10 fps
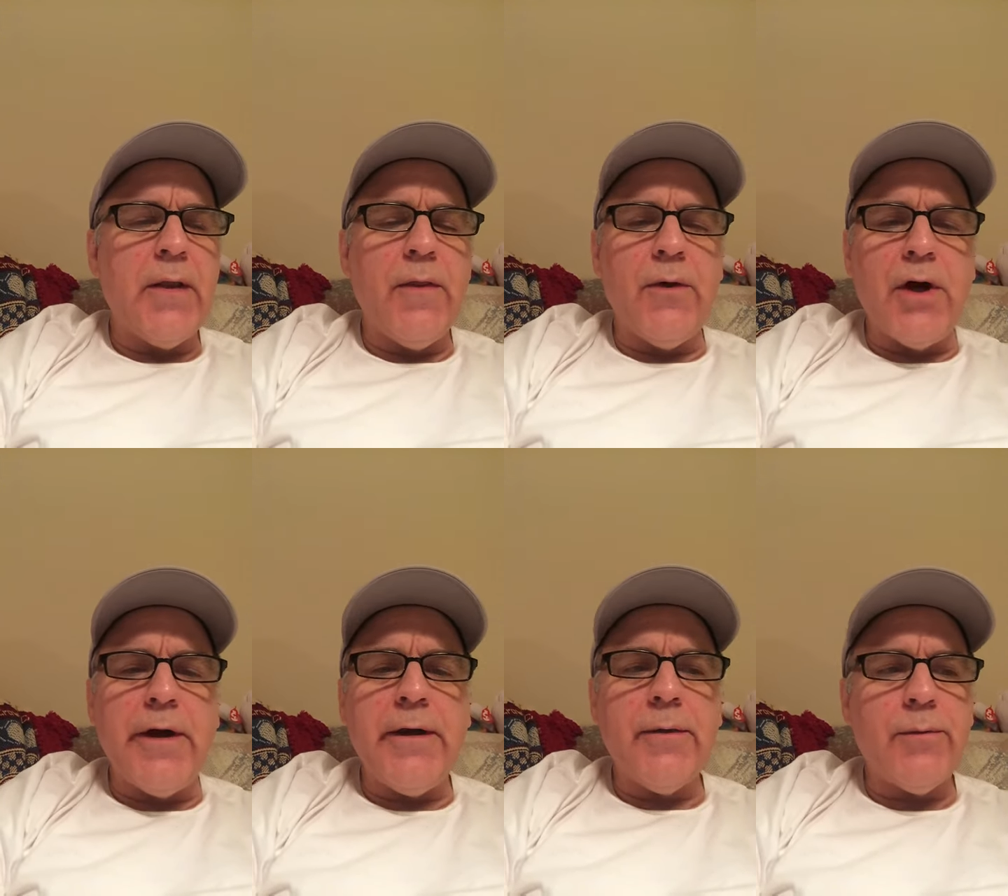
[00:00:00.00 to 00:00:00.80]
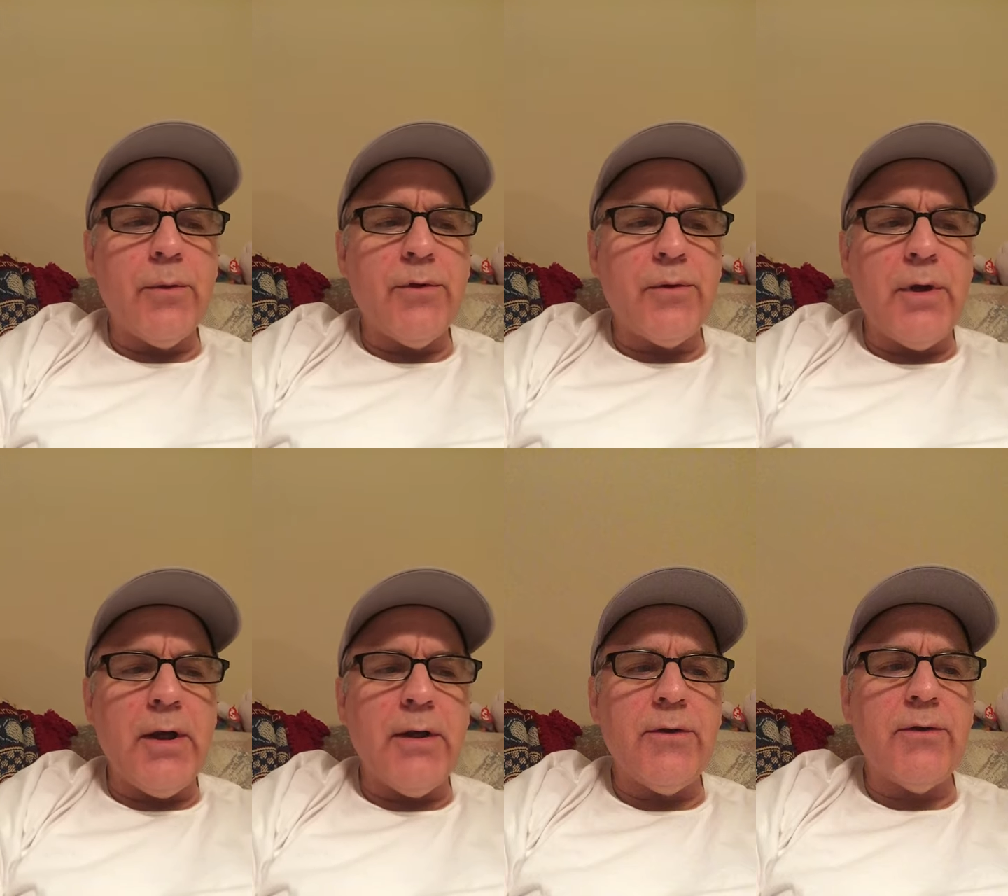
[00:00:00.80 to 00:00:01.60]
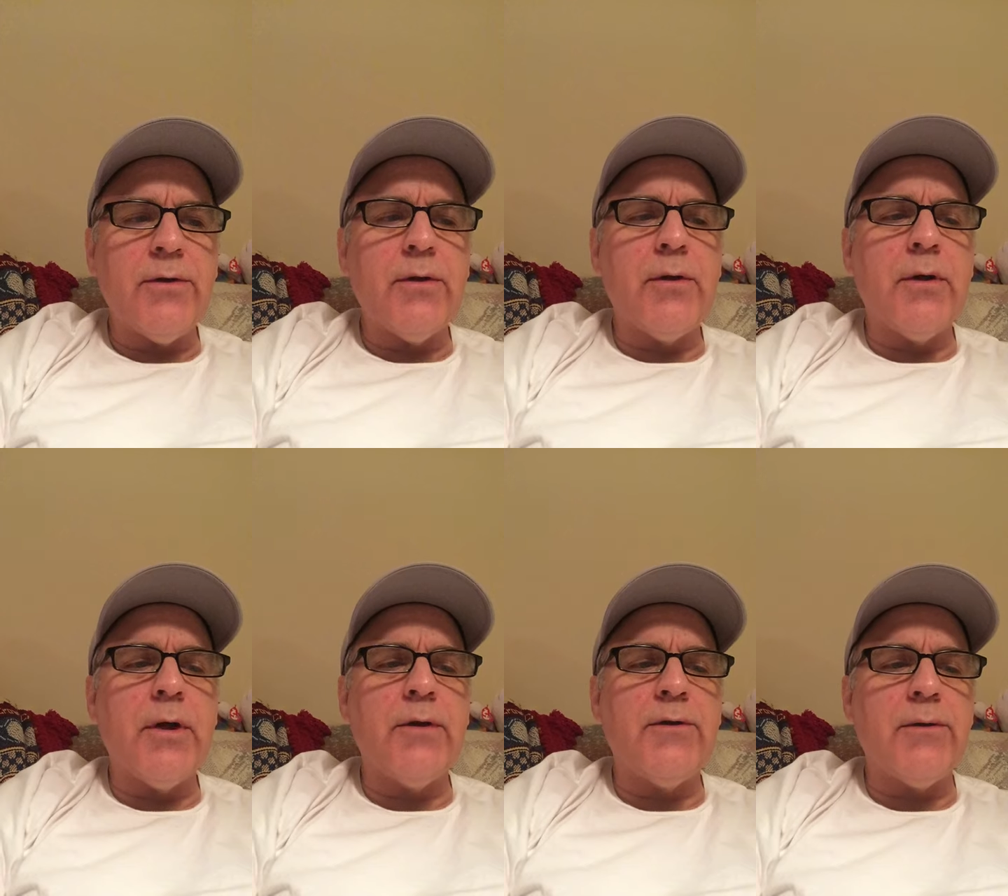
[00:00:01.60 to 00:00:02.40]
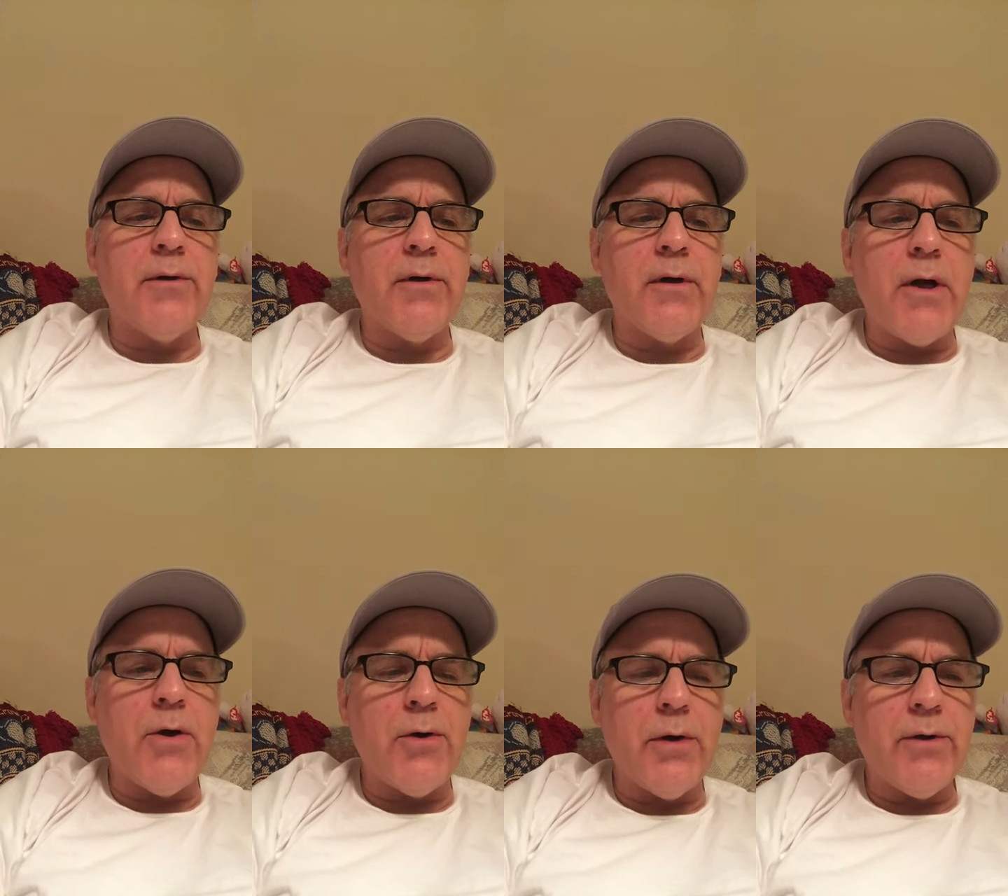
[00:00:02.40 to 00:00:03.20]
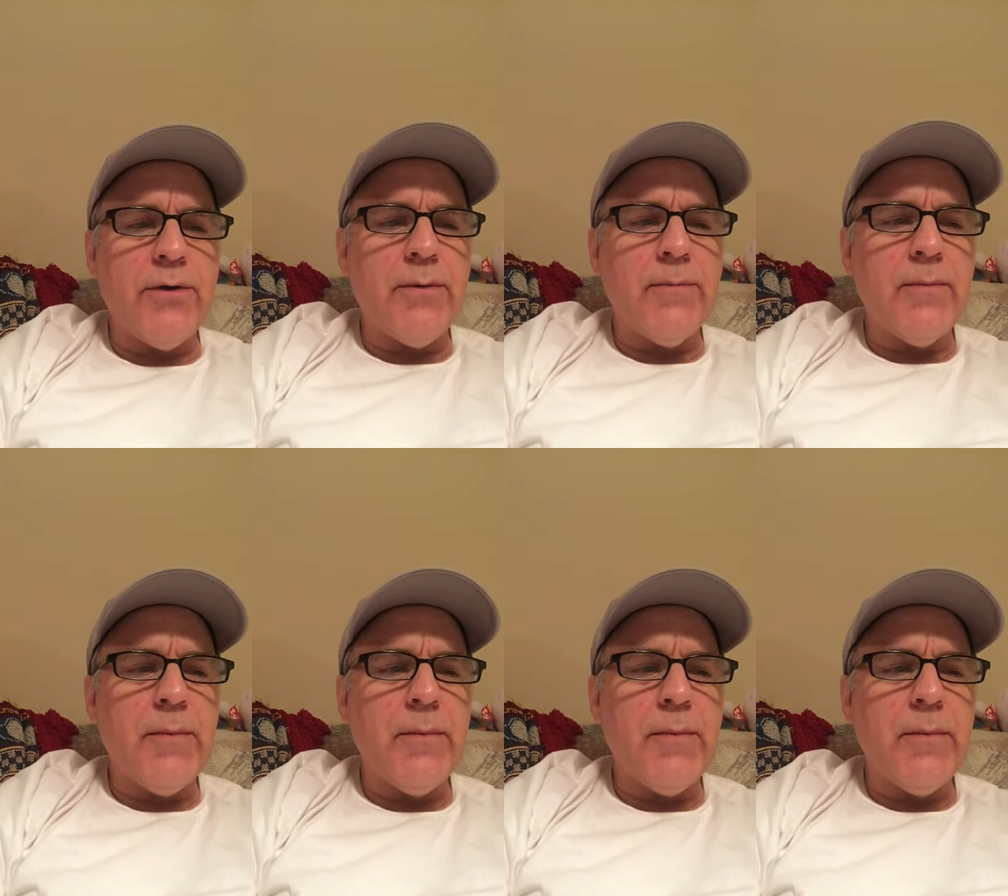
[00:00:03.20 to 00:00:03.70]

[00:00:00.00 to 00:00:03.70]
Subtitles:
the light through trees at certain hours.